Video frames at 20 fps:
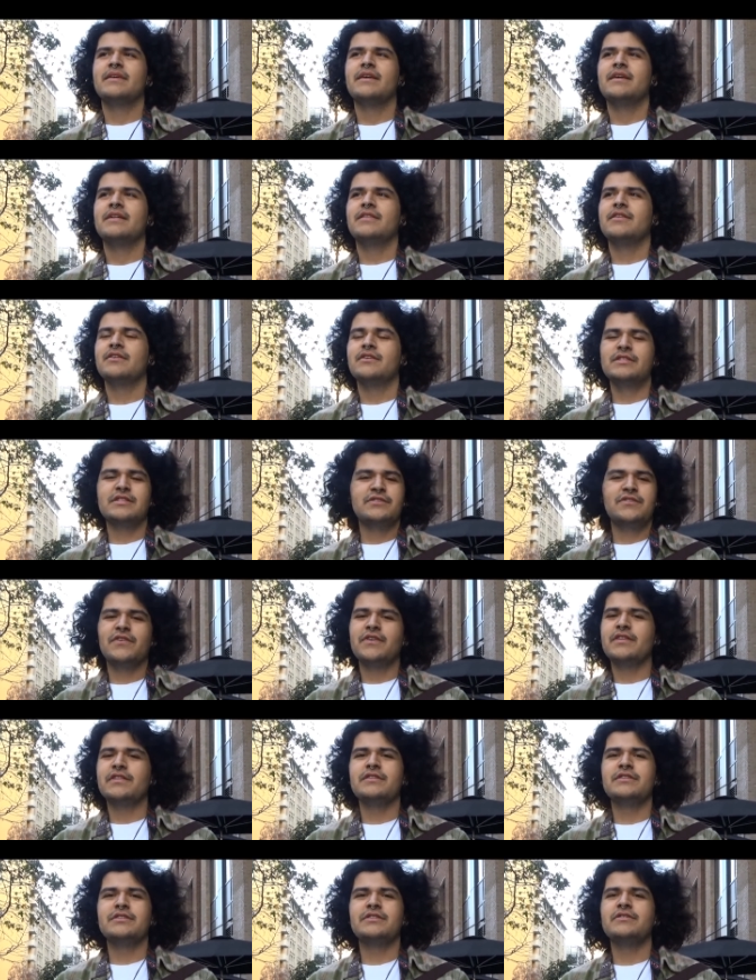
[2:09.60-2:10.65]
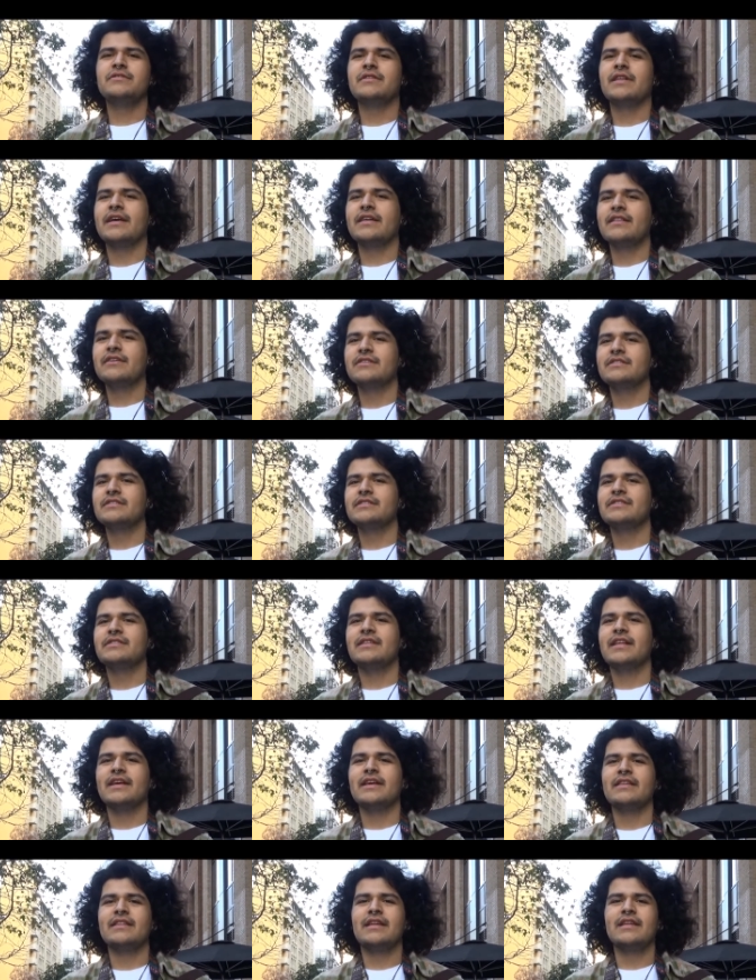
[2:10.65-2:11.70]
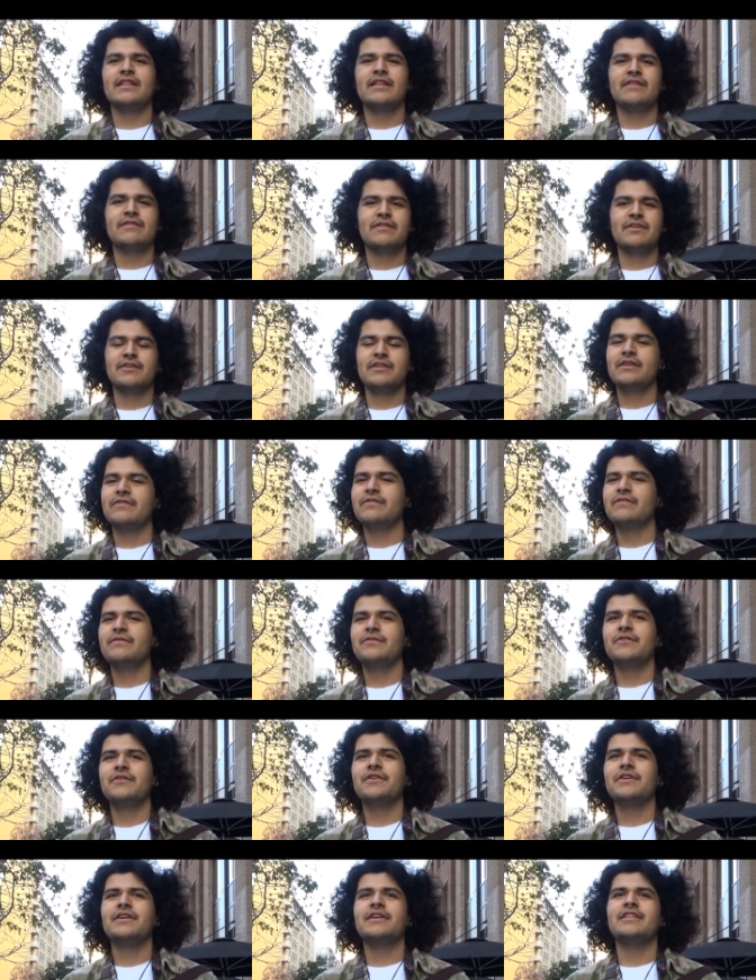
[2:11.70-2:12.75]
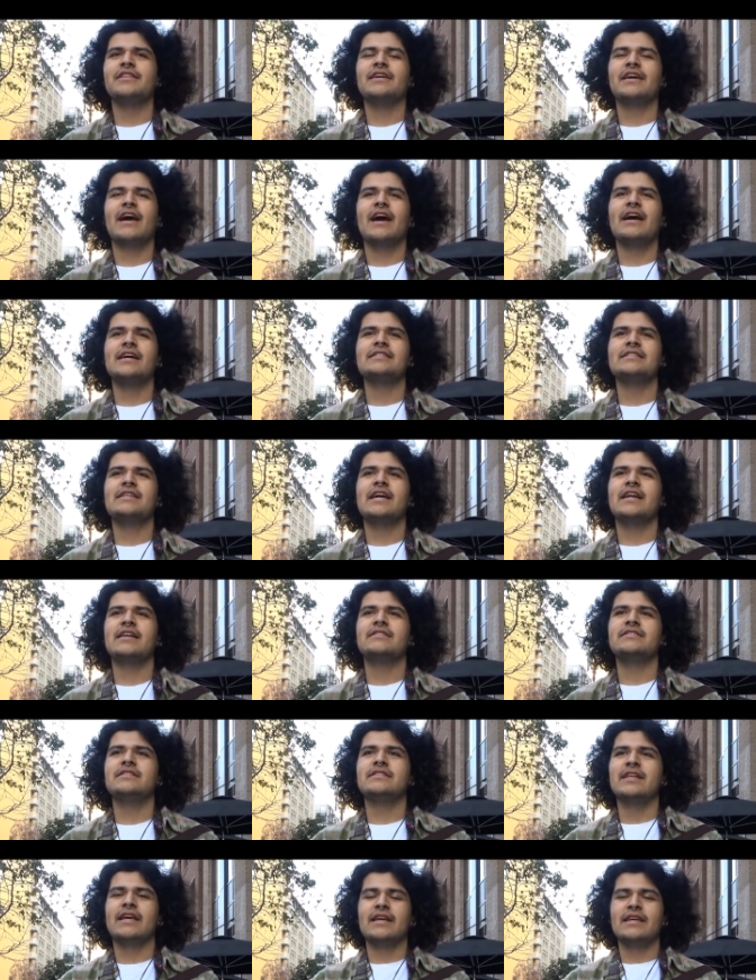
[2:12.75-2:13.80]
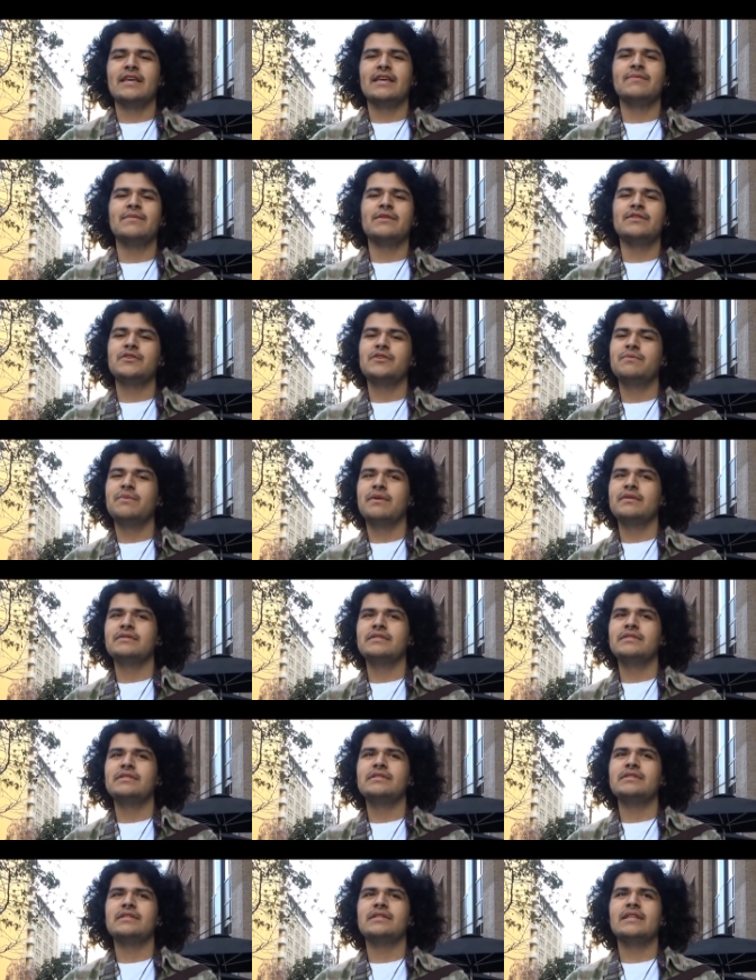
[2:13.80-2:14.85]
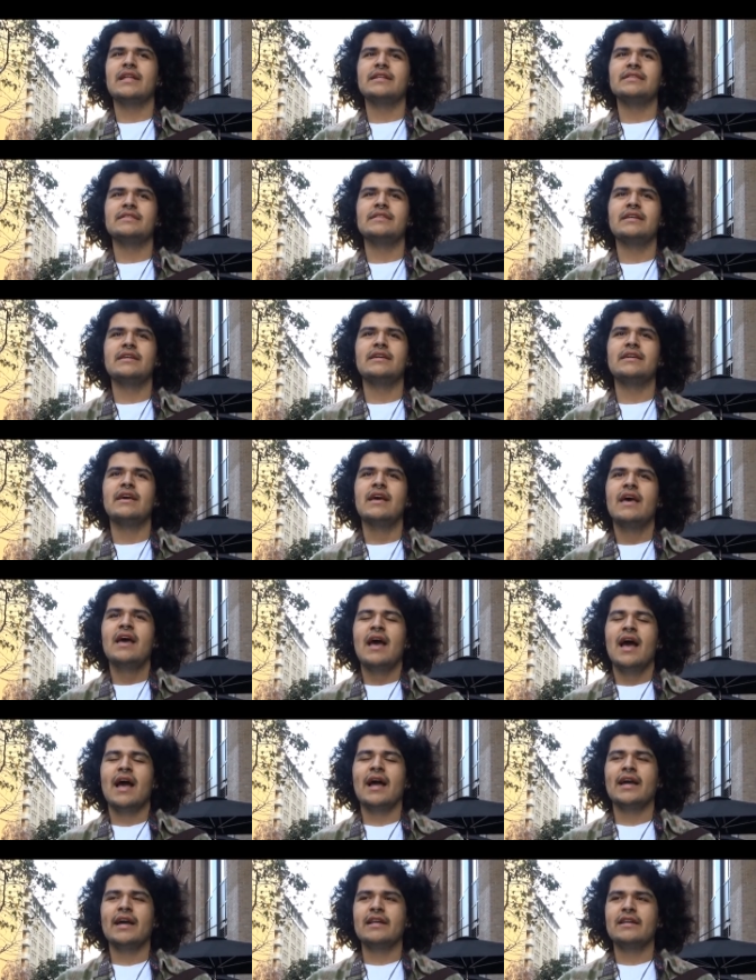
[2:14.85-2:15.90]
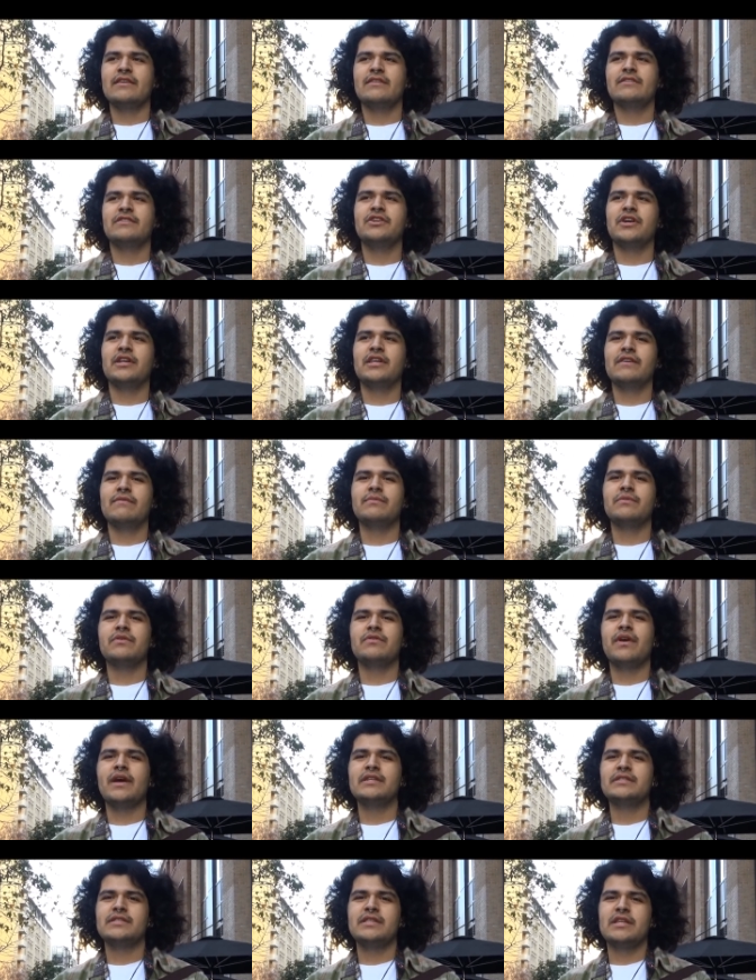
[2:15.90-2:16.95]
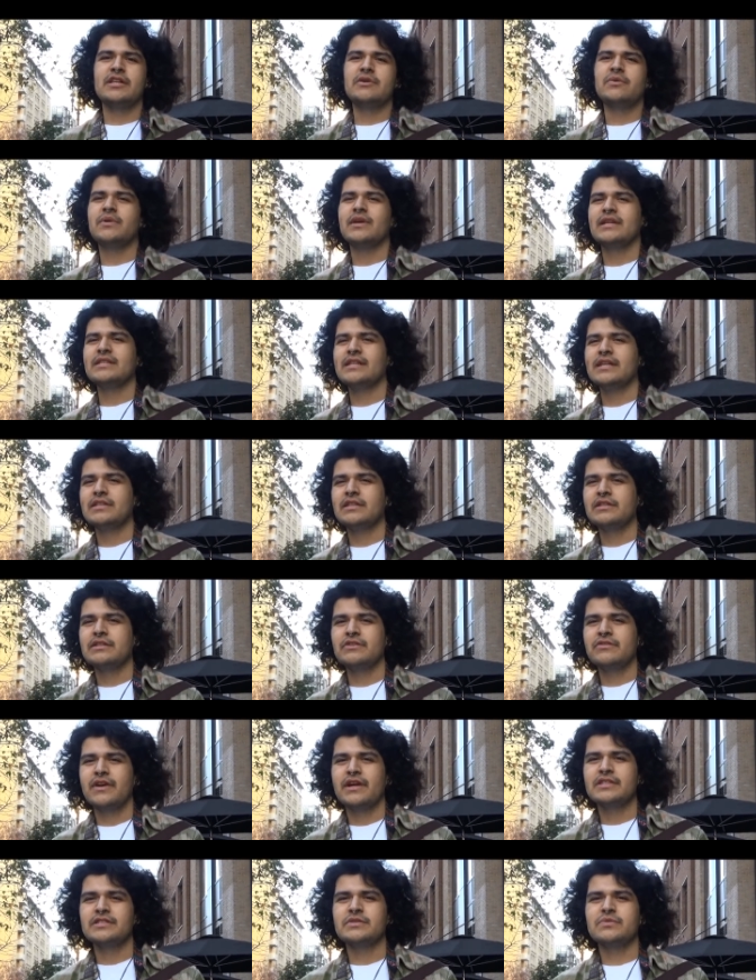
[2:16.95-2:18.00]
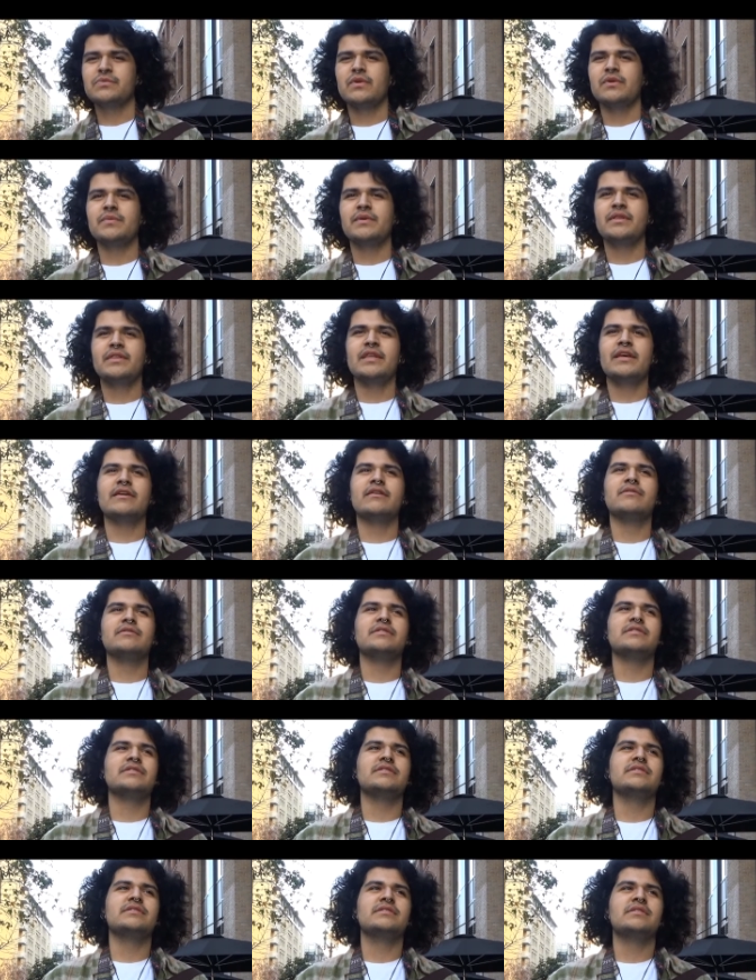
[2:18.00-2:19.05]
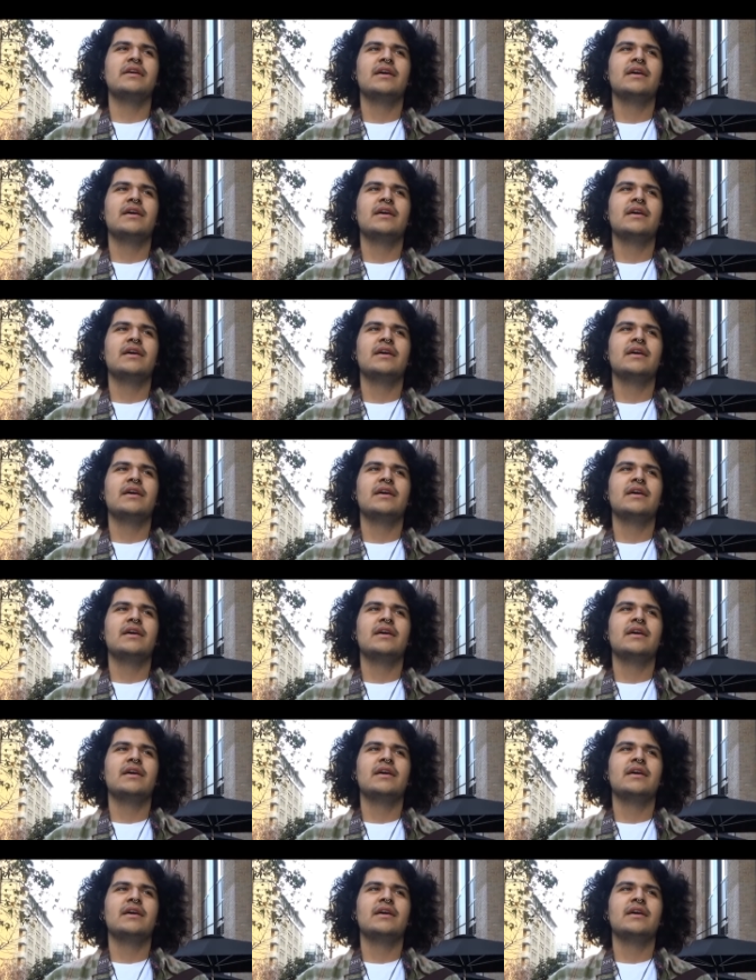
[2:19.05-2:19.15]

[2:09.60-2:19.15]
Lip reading: they're just feeling the shoot. Like they're just like they're living for it. The guys kind of just like give me 2 poses and that's it. I kind of try to give them direction. They don't want to take the direction. Women, they will just.